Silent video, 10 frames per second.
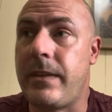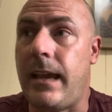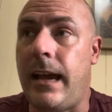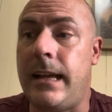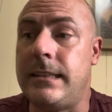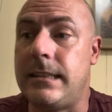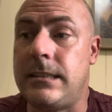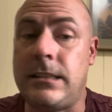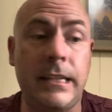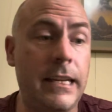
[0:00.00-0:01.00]
And
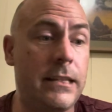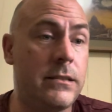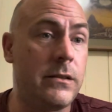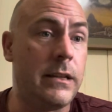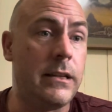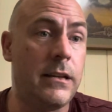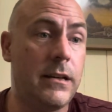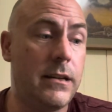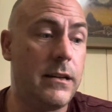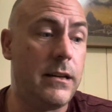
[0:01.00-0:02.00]
she is doing
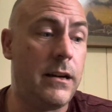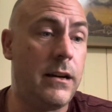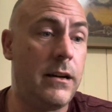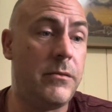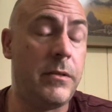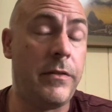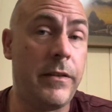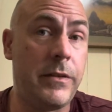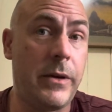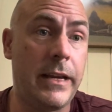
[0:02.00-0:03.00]
a fair
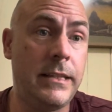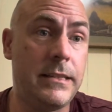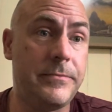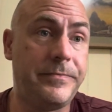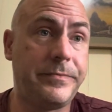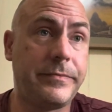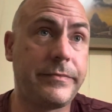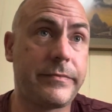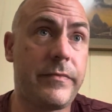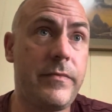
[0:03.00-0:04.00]
few Haeds.
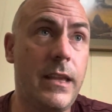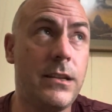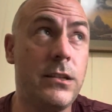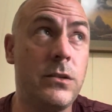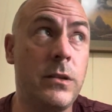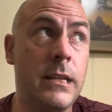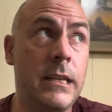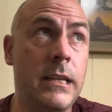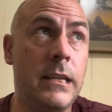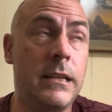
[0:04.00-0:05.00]
She's doing
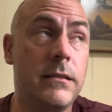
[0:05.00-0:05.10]
the,